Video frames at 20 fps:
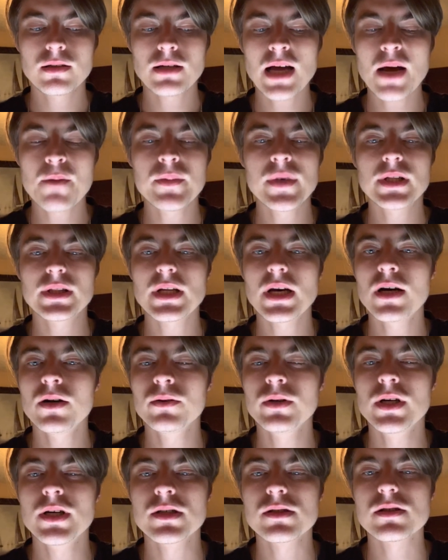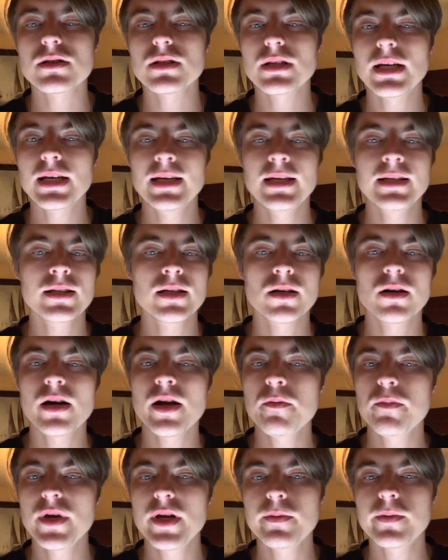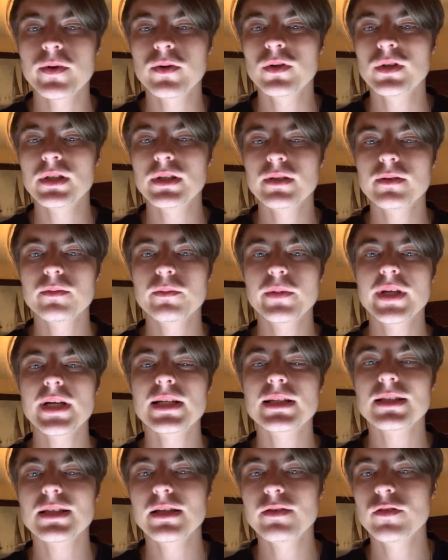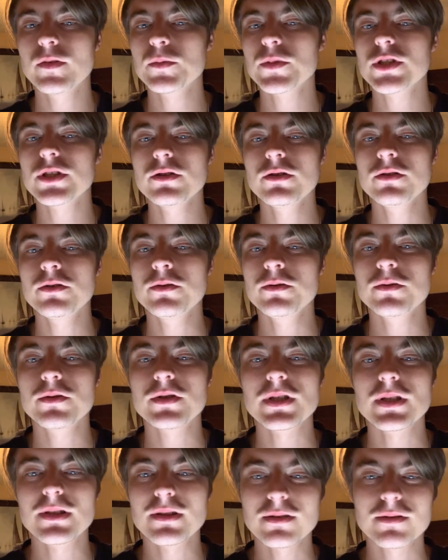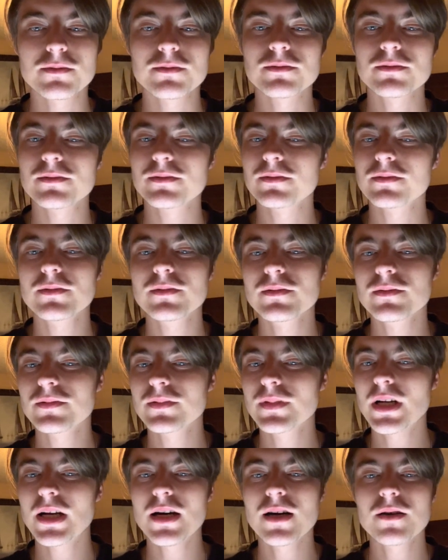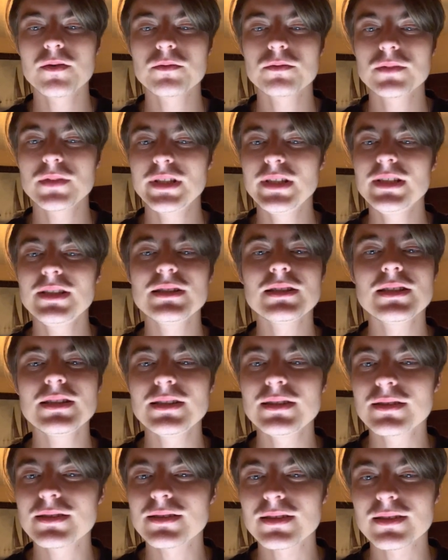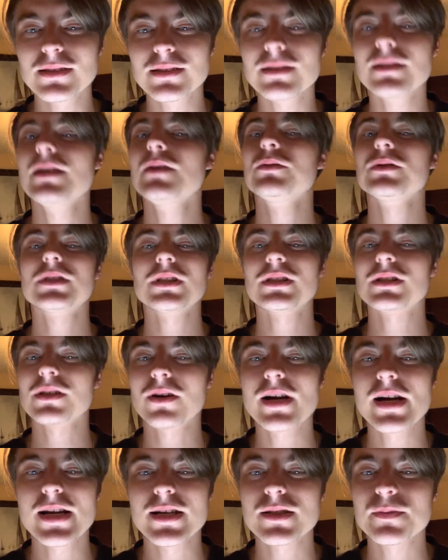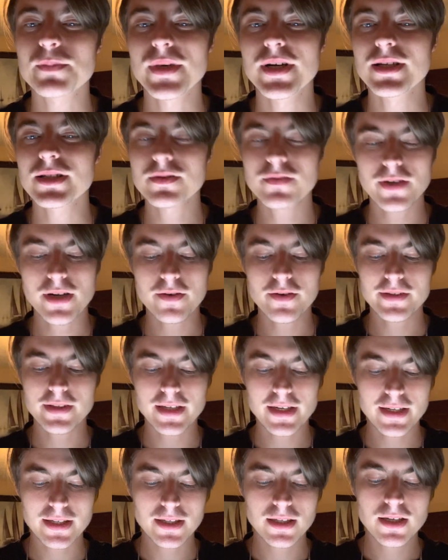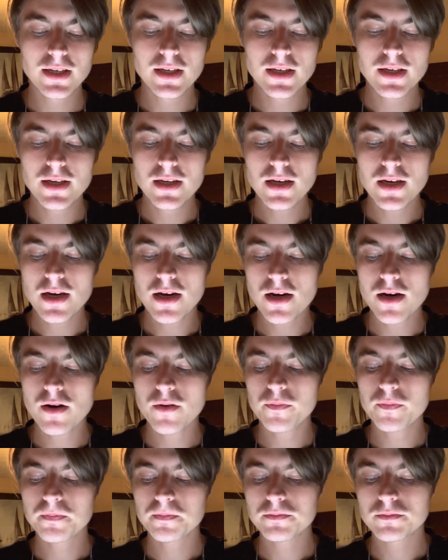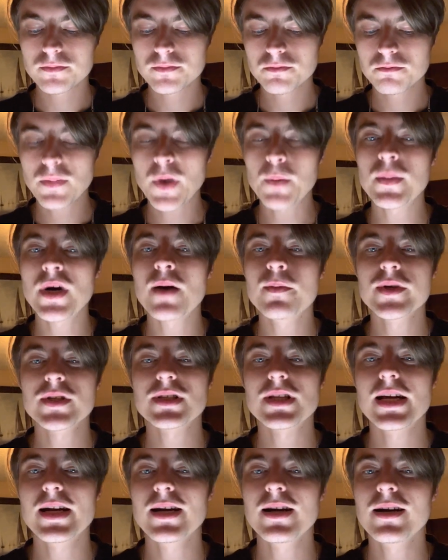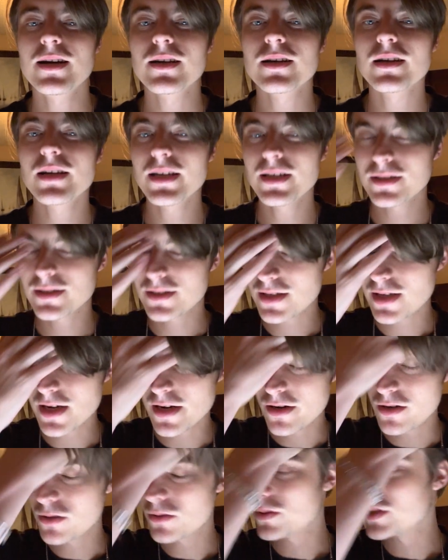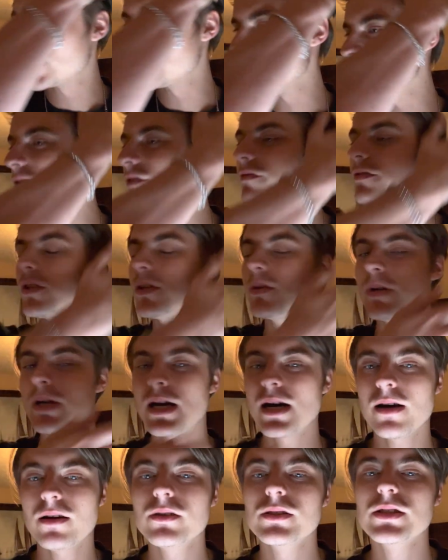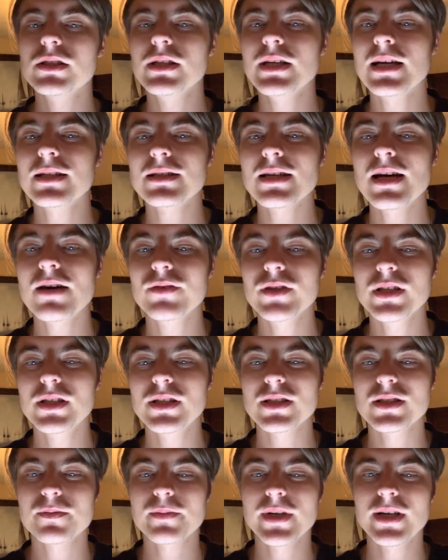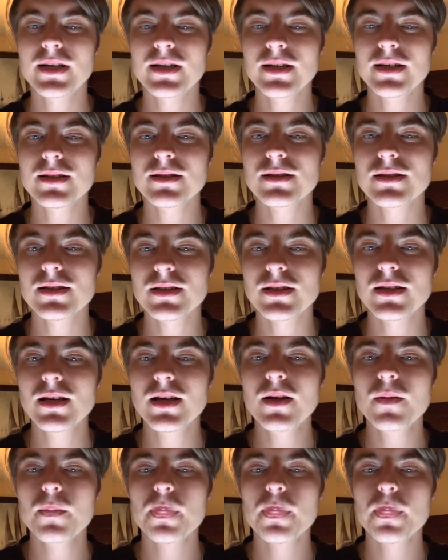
I met the owners, and they're great people, and we got to give them shoes and Yeezys, and it was just a great experience for everything. My mom was there, and so since she flew out, she got to have a good experience and